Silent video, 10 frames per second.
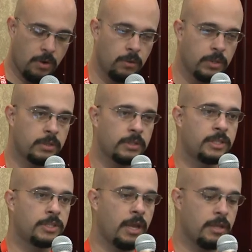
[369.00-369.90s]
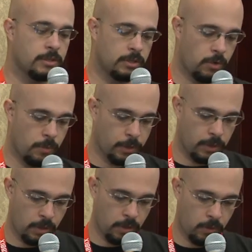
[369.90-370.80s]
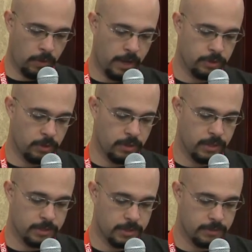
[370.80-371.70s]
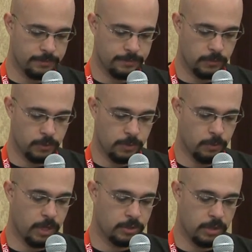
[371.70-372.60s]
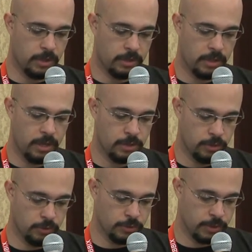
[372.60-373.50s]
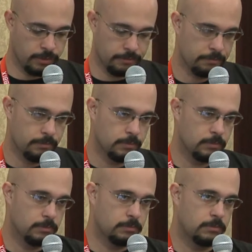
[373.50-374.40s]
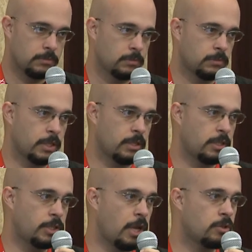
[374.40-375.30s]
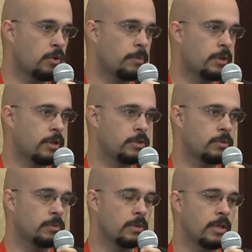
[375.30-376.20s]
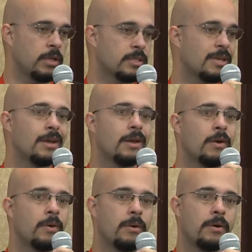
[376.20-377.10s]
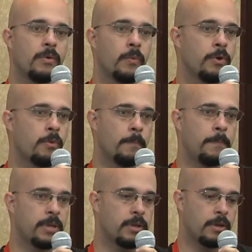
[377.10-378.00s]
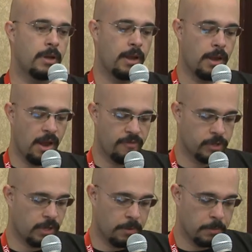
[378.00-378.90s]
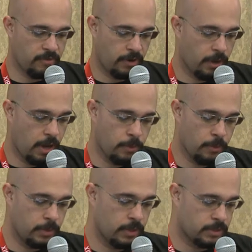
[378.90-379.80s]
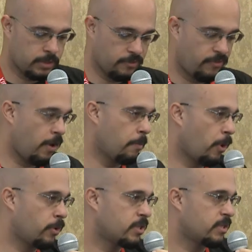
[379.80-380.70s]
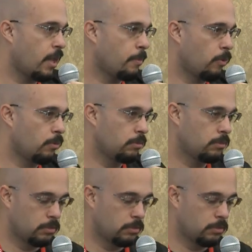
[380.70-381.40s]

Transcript: only dedicated connection links to simulate the, the end user. The dedicated communication links will be every time a variable is very more stable.